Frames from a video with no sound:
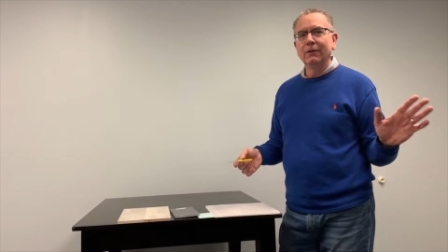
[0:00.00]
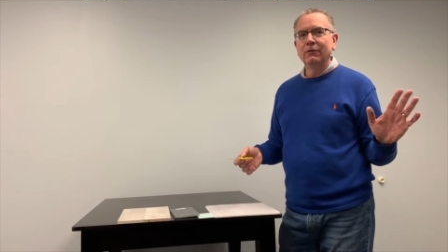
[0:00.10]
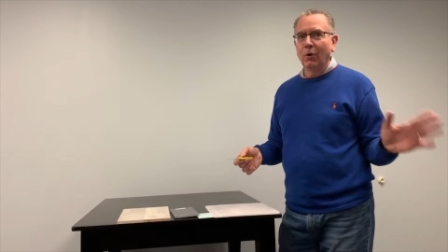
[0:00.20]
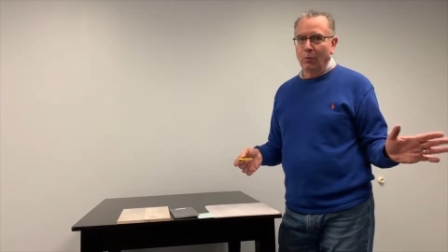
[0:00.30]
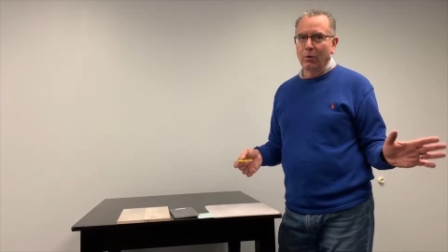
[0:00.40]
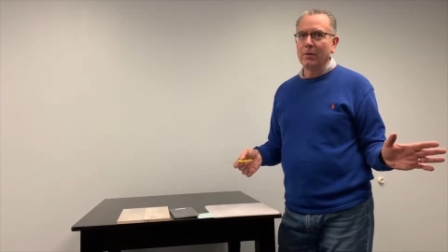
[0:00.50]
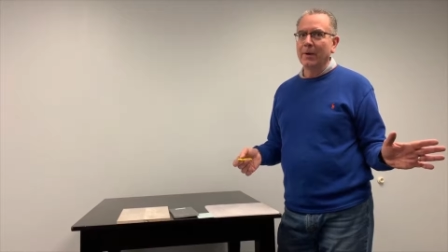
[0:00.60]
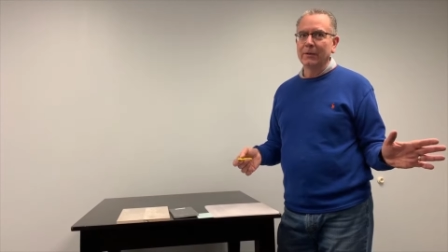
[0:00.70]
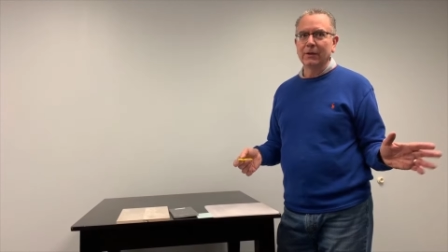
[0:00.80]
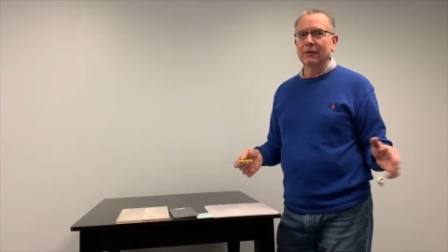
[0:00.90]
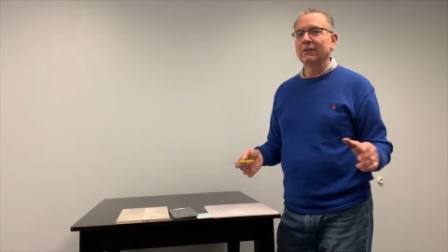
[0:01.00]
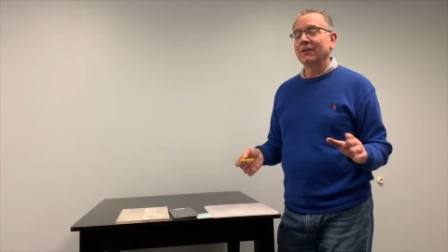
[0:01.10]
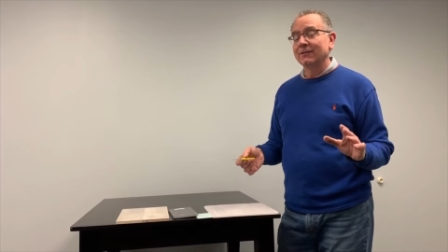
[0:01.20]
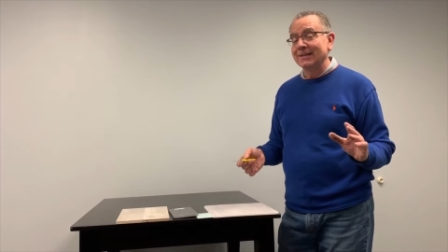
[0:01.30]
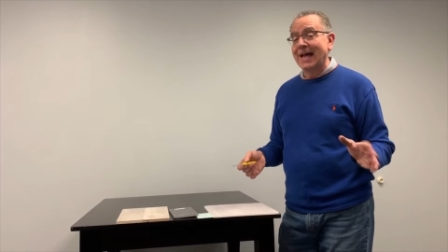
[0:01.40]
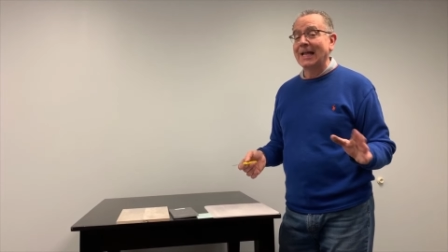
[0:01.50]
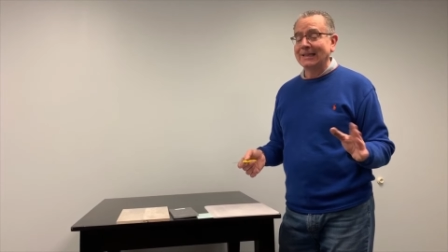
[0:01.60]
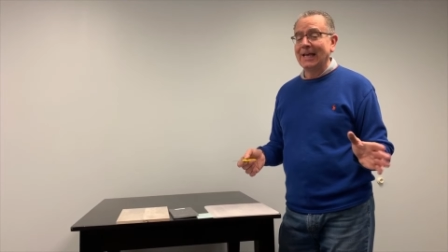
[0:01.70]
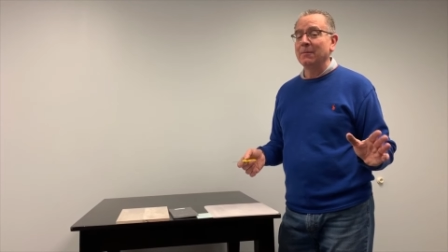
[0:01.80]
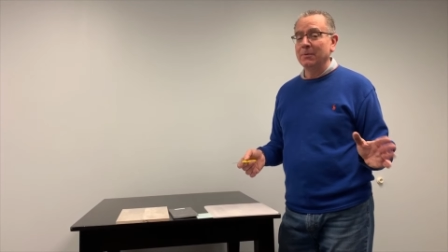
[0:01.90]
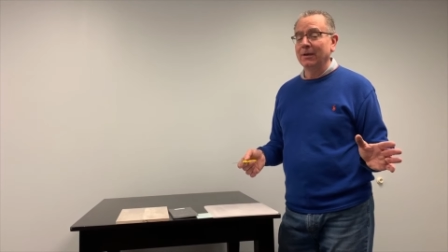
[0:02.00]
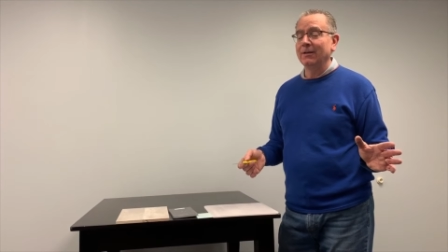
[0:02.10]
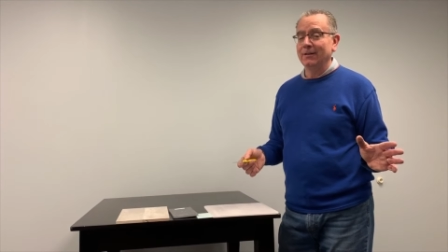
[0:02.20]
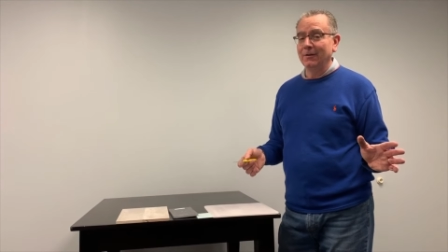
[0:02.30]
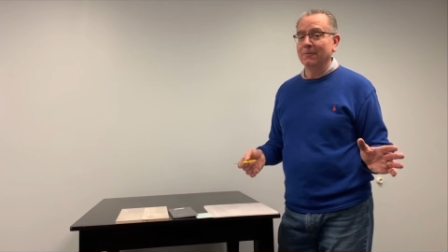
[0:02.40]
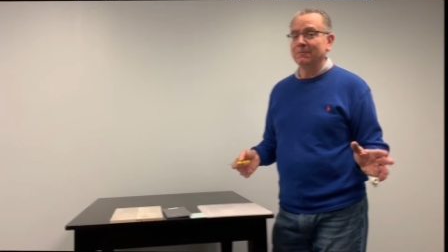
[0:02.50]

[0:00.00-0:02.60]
don't worry about thickness. It's not that big a deal.